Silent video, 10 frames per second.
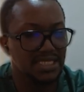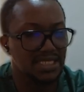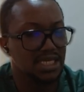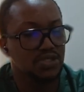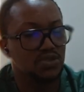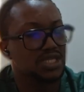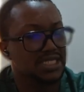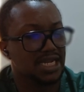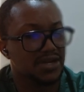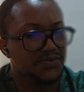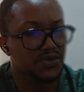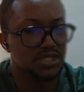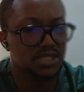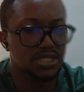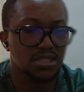in
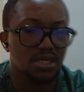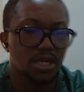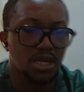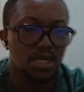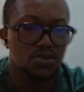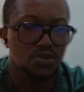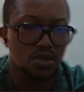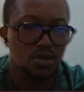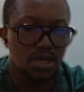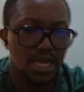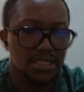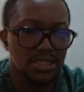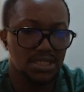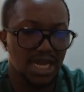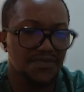2014. So
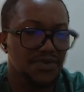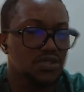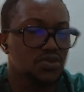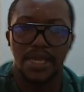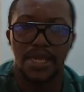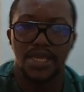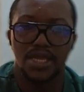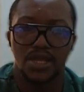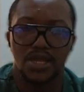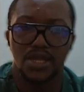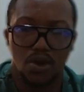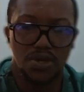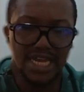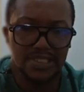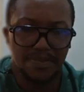let's dive into
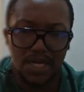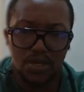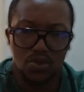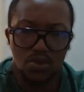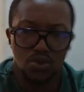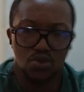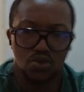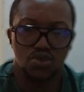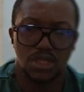looking at my code.